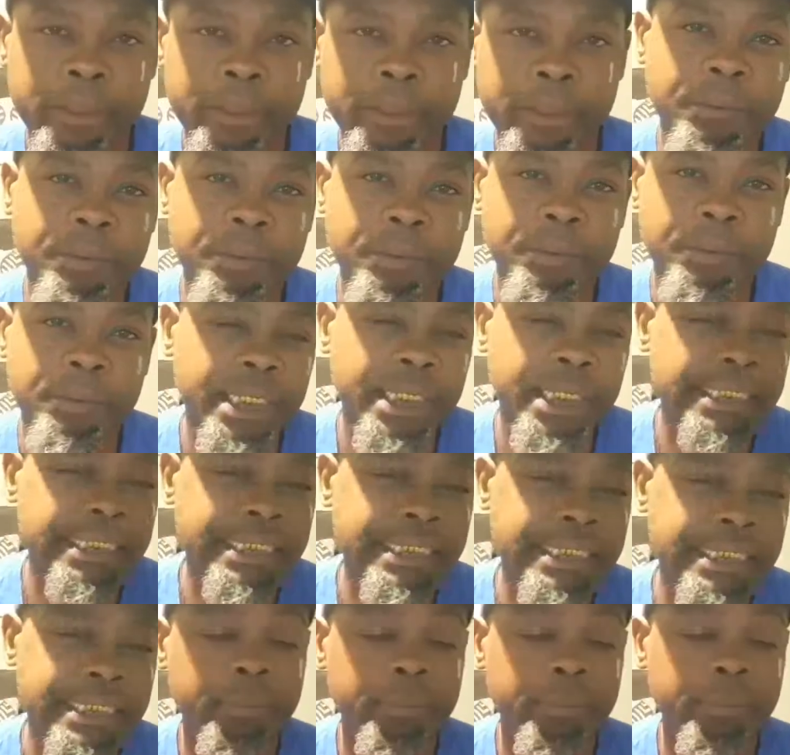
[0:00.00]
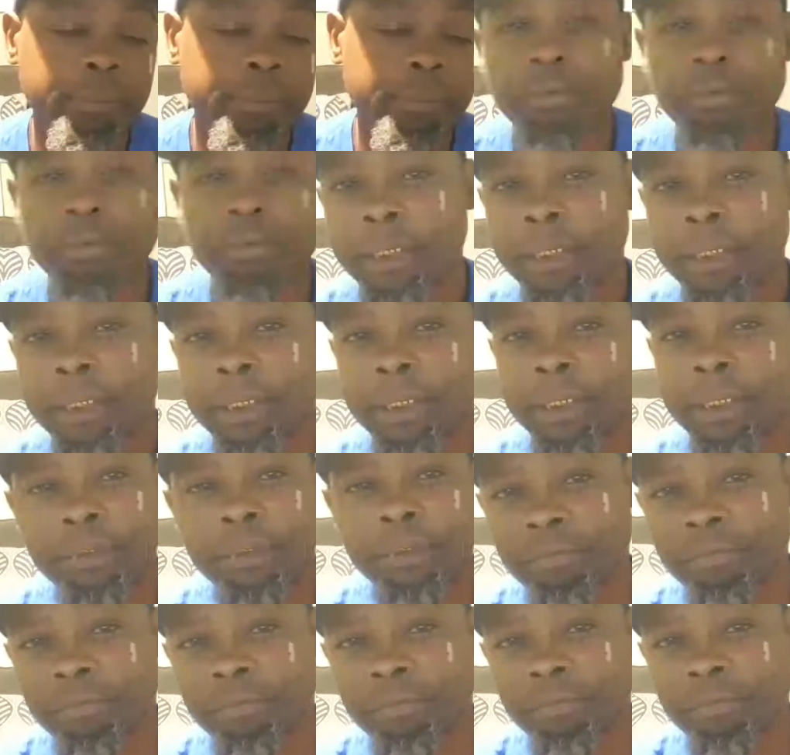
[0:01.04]
from the examples, from building,
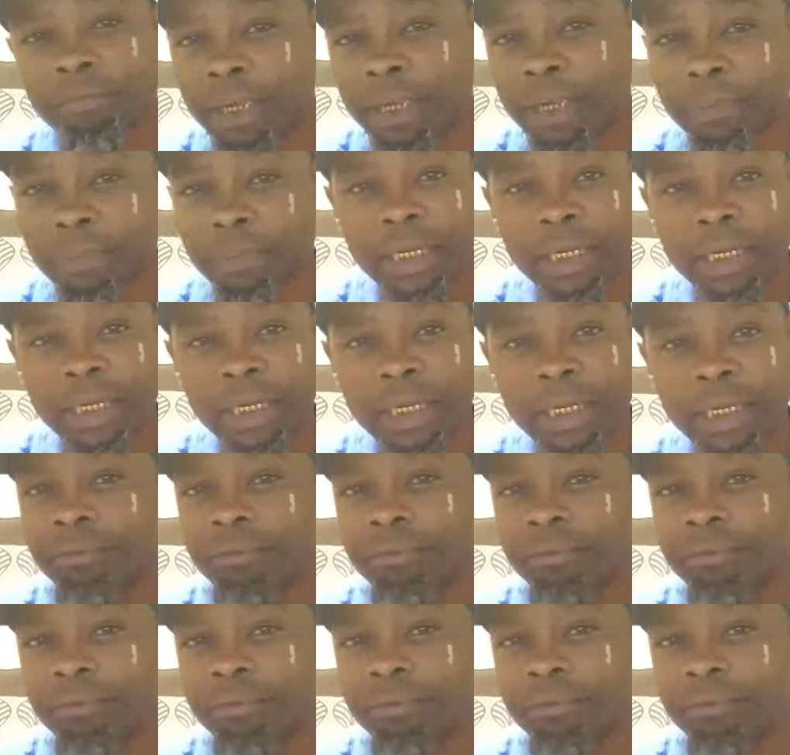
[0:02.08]
from fabricating,